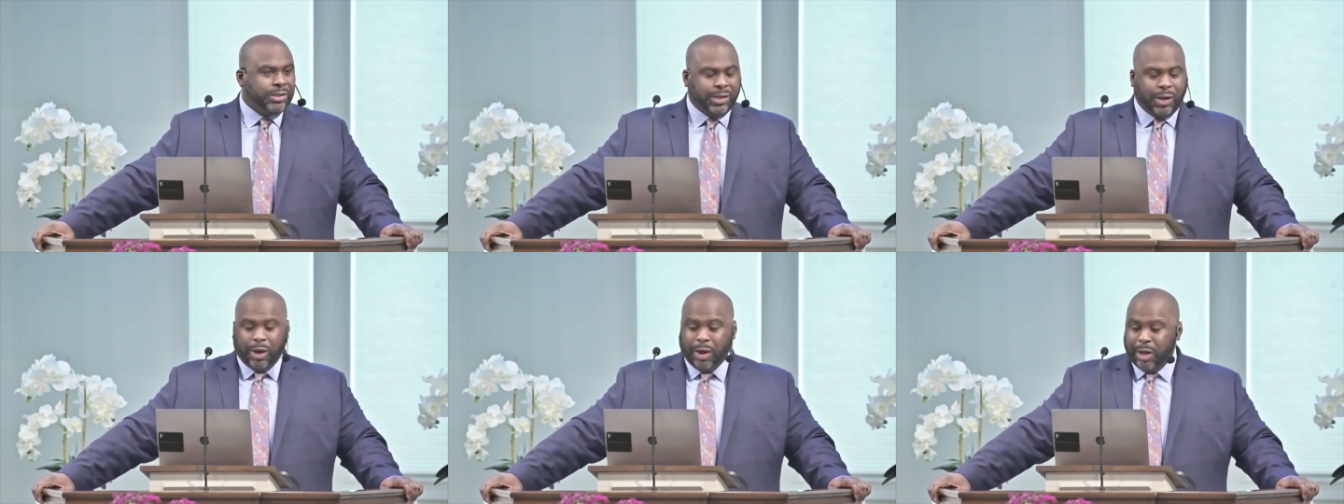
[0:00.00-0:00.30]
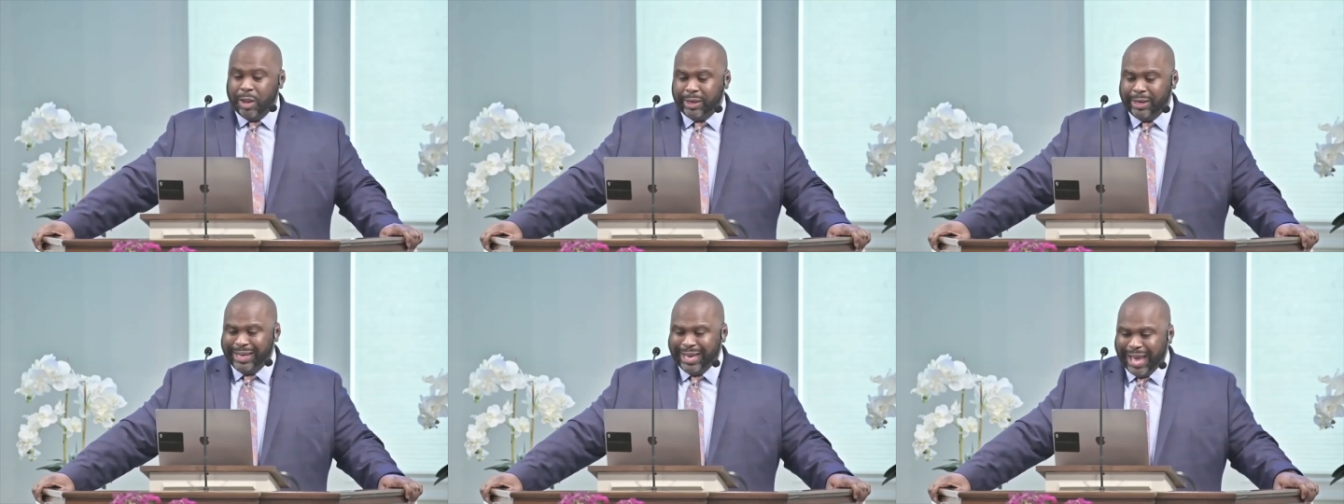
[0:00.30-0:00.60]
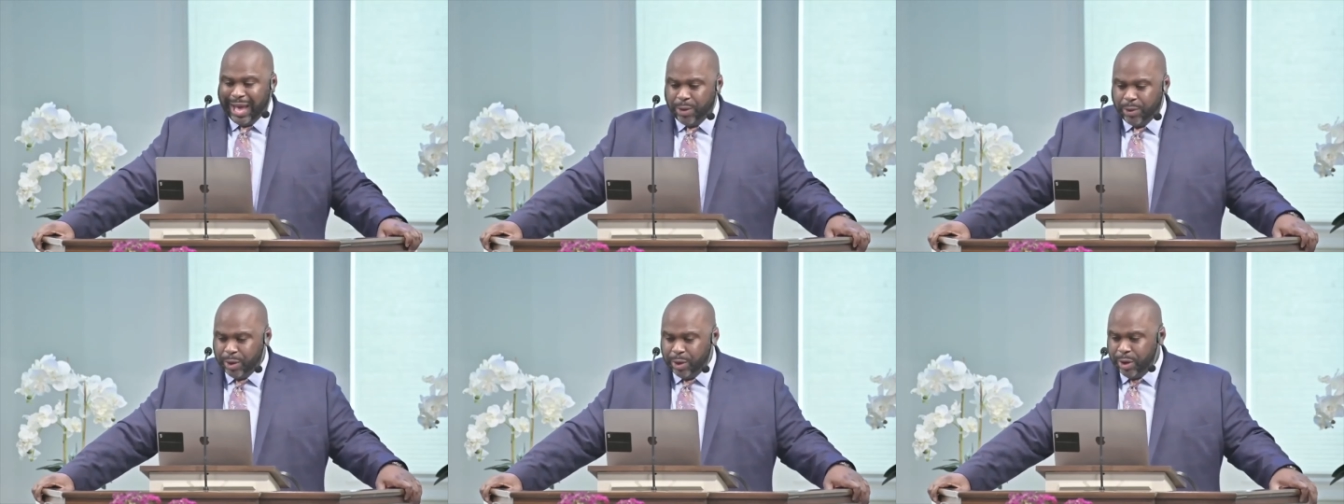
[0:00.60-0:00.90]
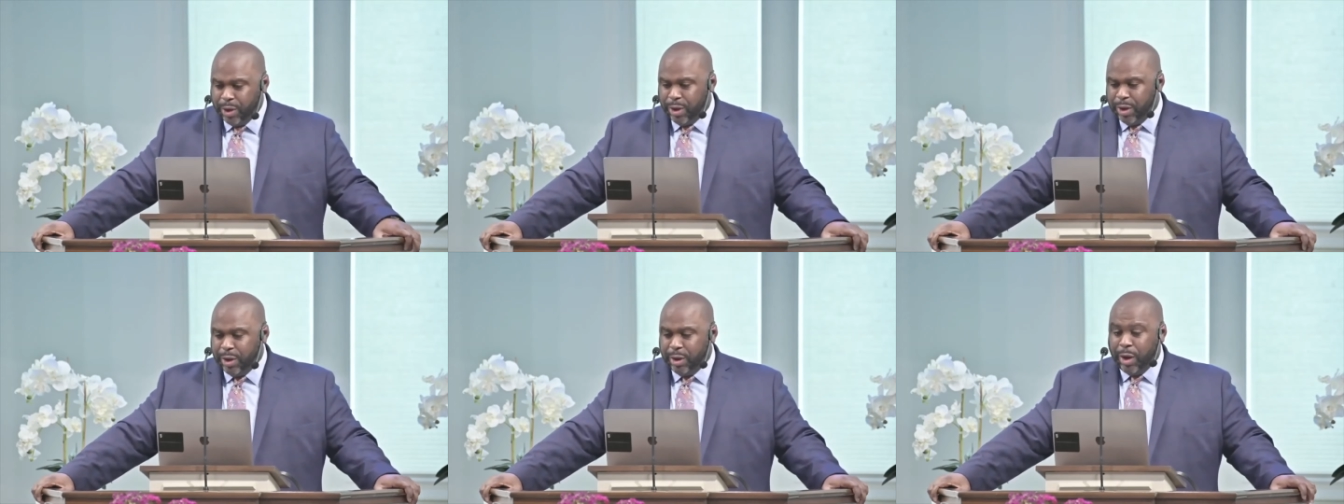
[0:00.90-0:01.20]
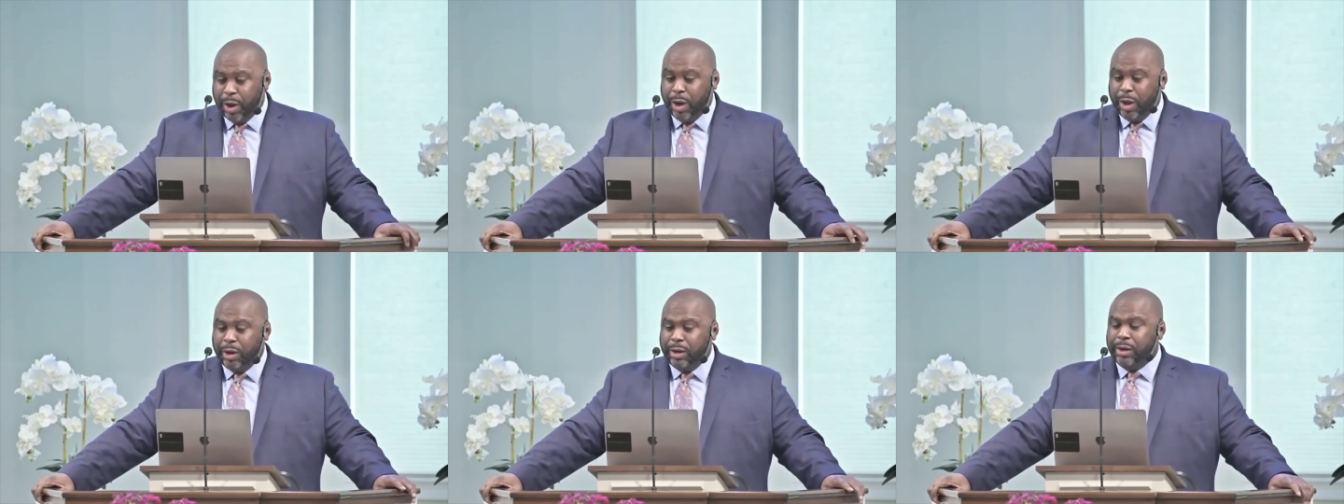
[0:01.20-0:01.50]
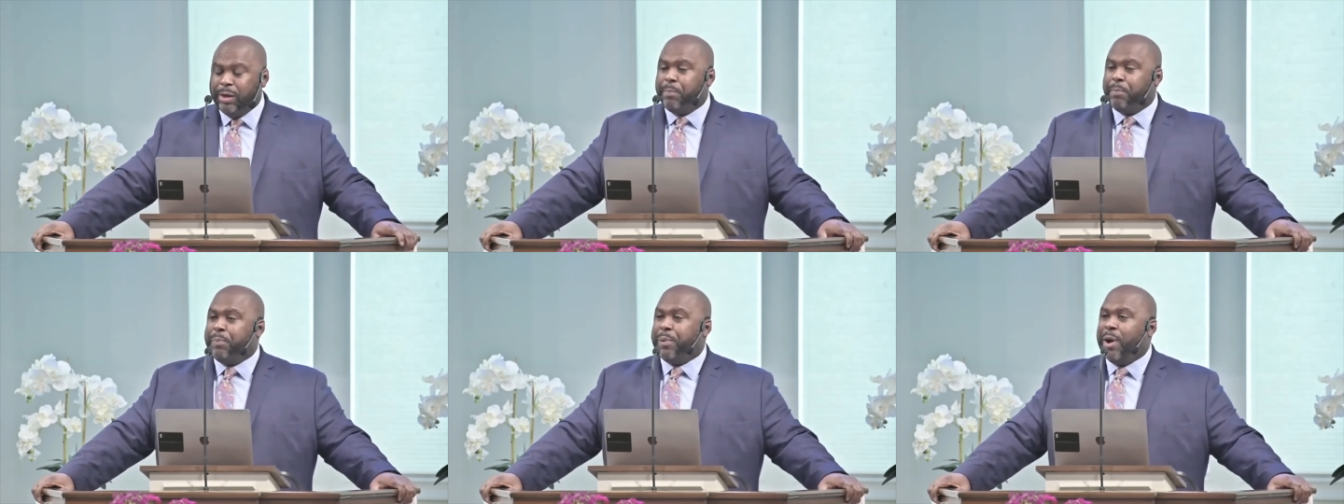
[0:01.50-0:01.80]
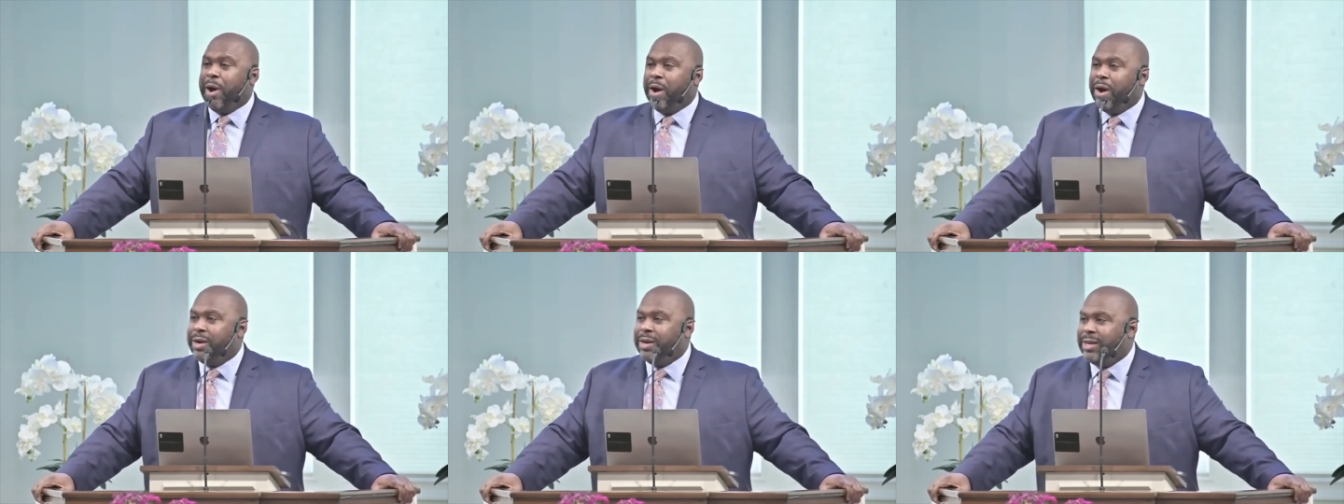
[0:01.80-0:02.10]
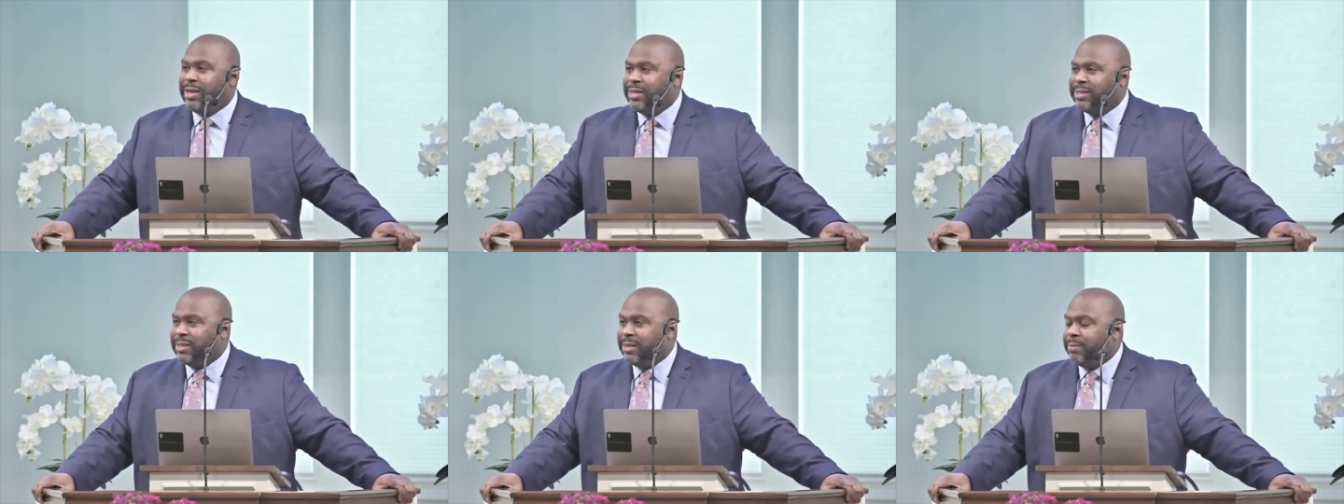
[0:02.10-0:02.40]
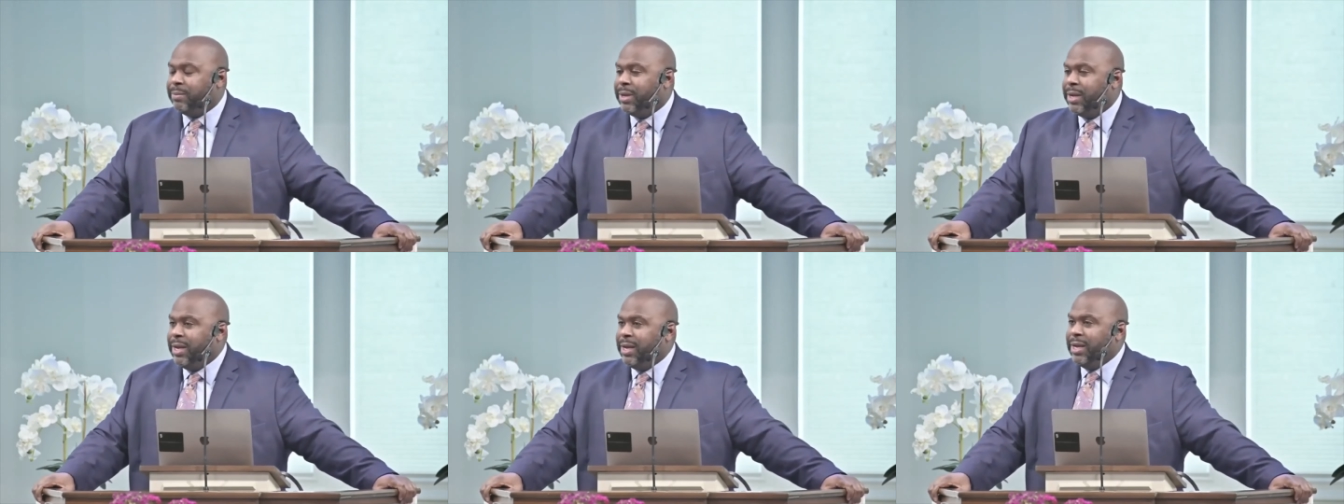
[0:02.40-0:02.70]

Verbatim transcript: all of the alcohol, all of the parties and